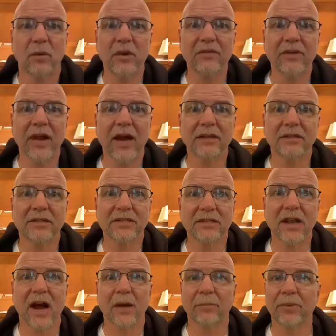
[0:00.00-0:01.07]
We've got to
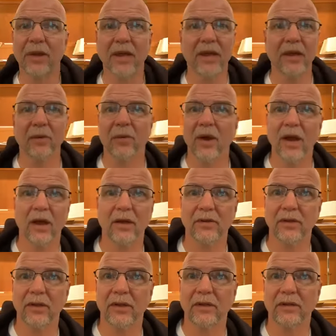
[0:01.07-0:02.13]
stop playing
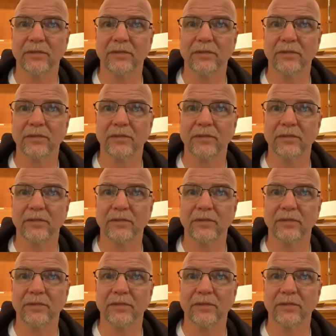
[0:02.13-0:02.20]
around.